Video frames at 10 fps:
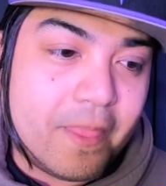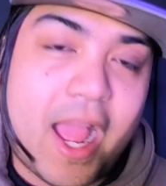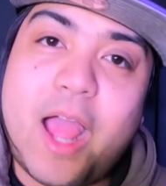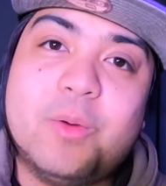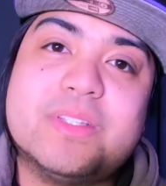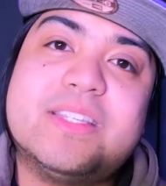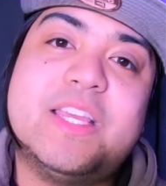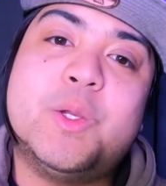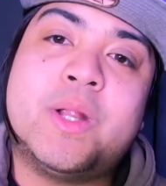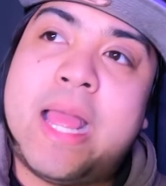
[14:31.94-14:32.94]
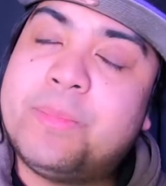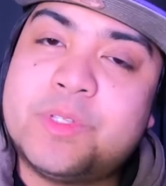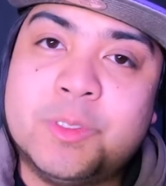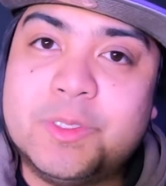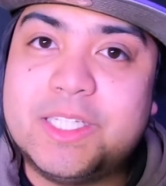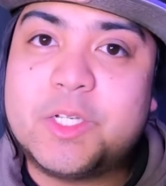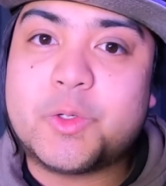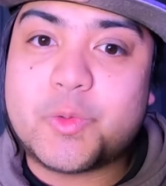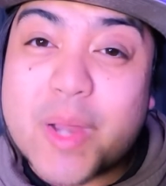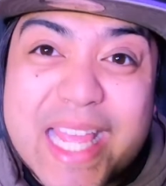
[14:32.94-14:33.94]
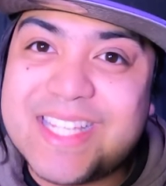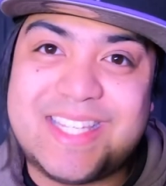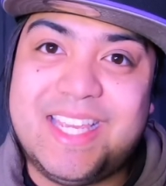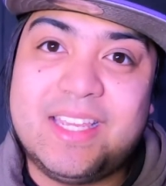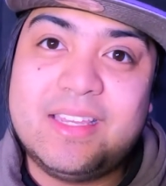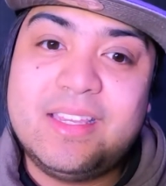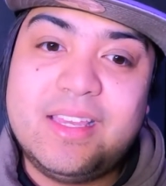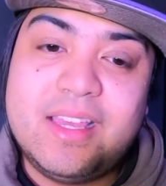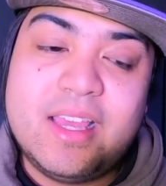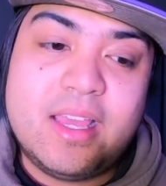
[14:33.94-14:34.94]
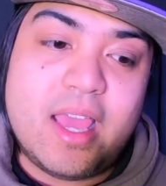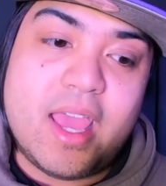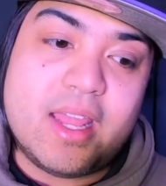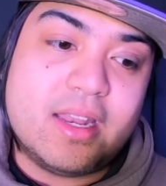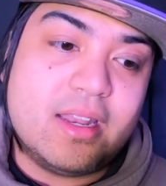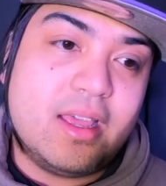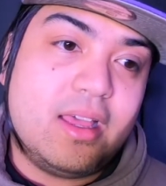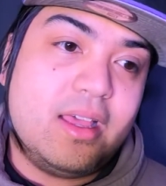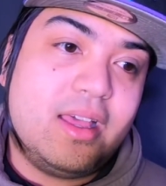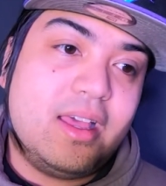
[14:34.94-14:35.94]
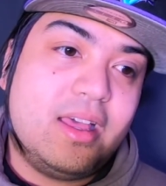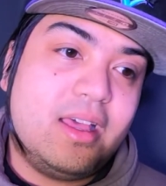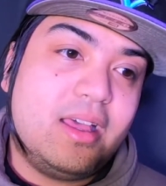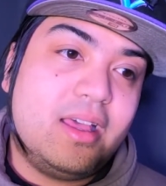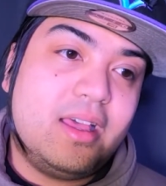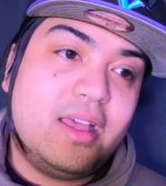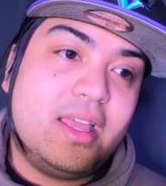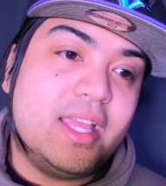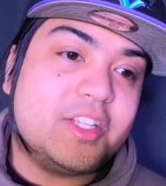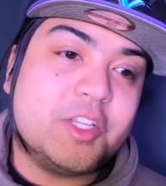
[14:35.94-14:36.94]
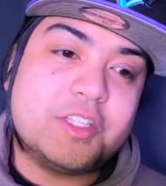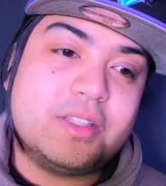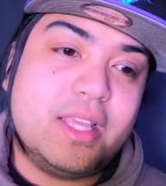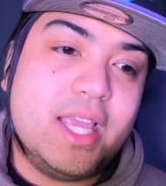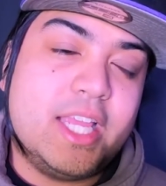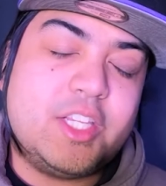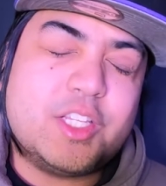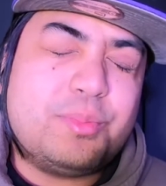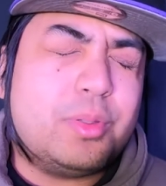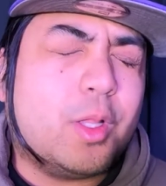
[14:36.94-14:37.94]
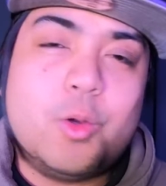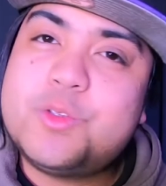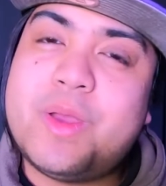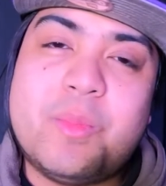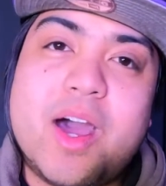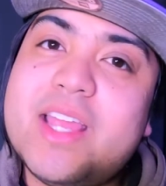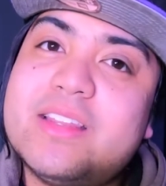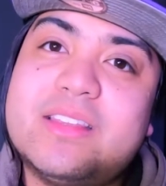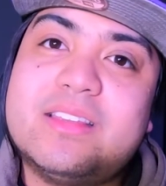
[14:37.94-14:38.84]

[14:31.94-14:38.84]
I would say you're absolutely crazy. And it just blows my mind.